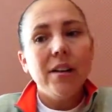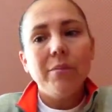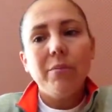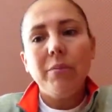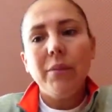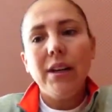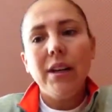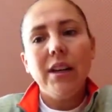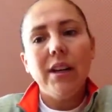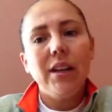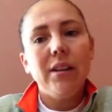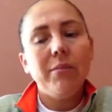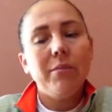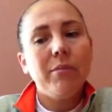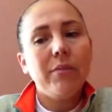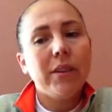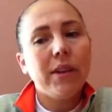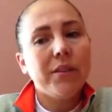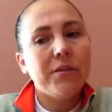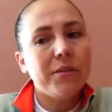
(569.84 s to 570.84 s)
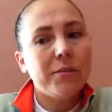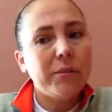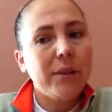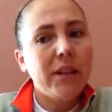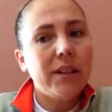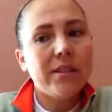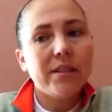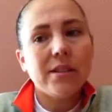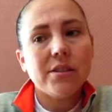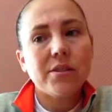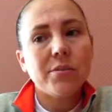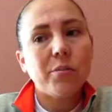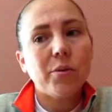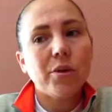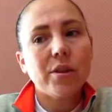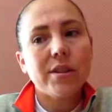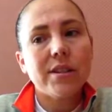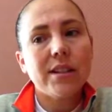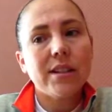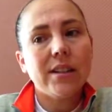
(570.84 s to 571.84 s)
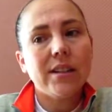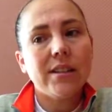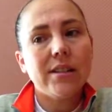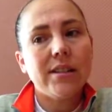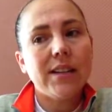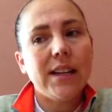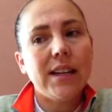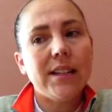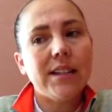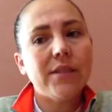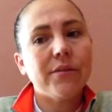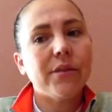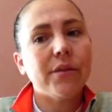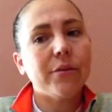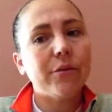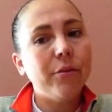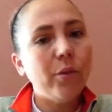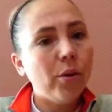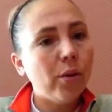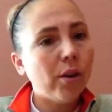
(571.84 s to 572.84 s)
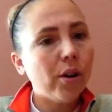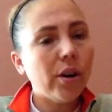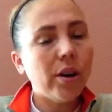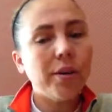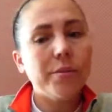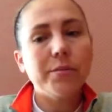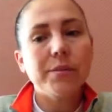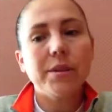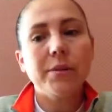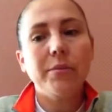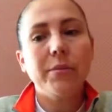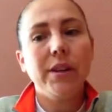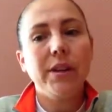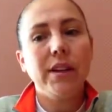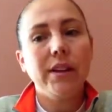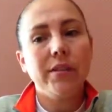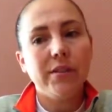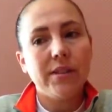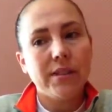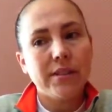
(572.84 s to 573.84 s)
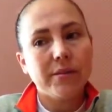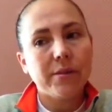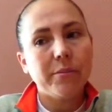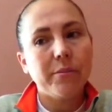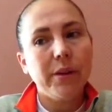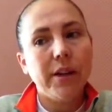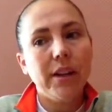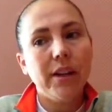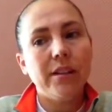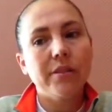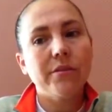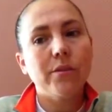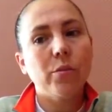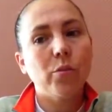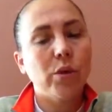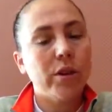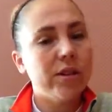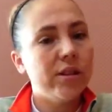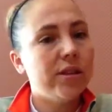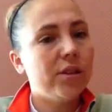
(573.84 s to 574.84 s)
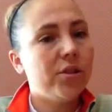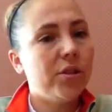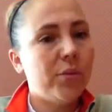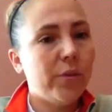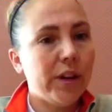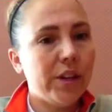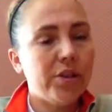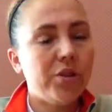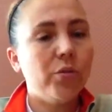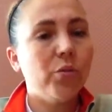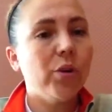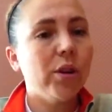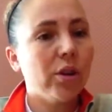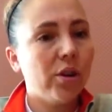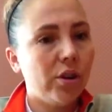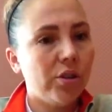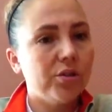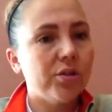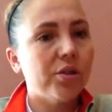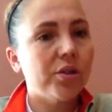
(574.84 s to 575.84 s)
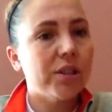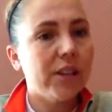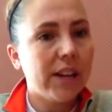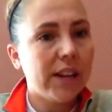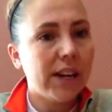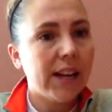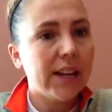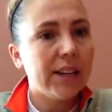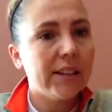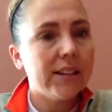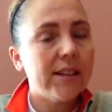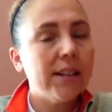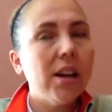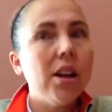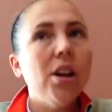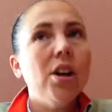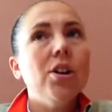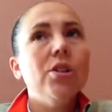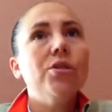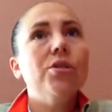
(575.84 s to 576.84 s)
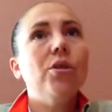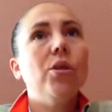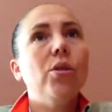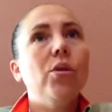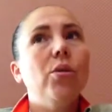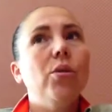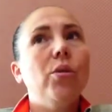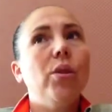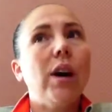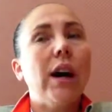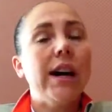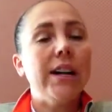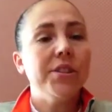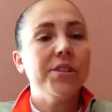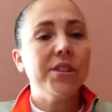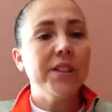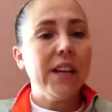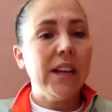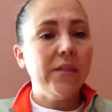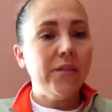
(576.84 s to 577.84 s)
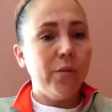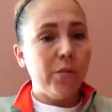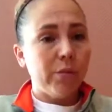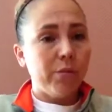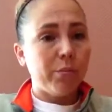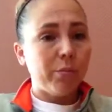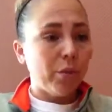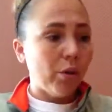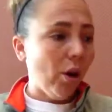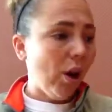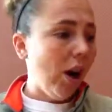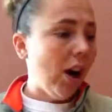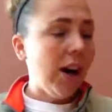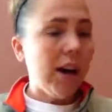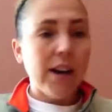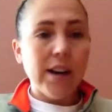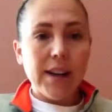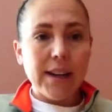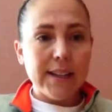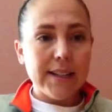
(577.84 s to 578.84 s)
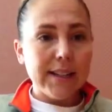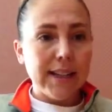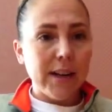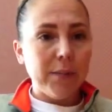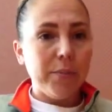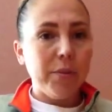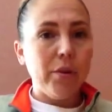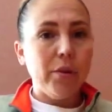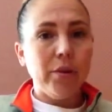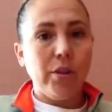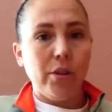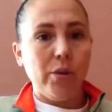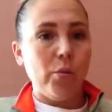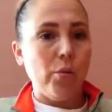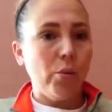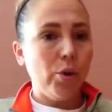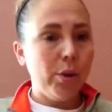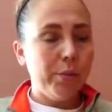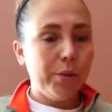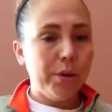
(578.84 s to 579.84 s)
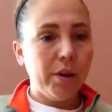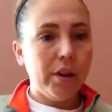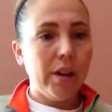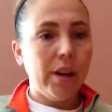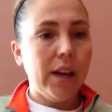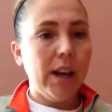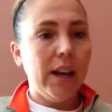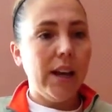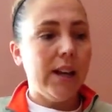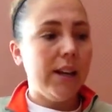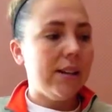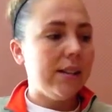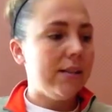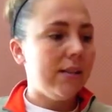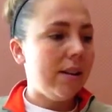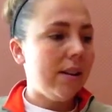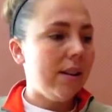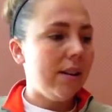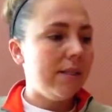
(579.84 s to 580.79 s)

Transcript: meaning gives means to sports can take different forms and be given different meanings from one situation, one culture to the next. So I just gave you a broad example, Wartburg and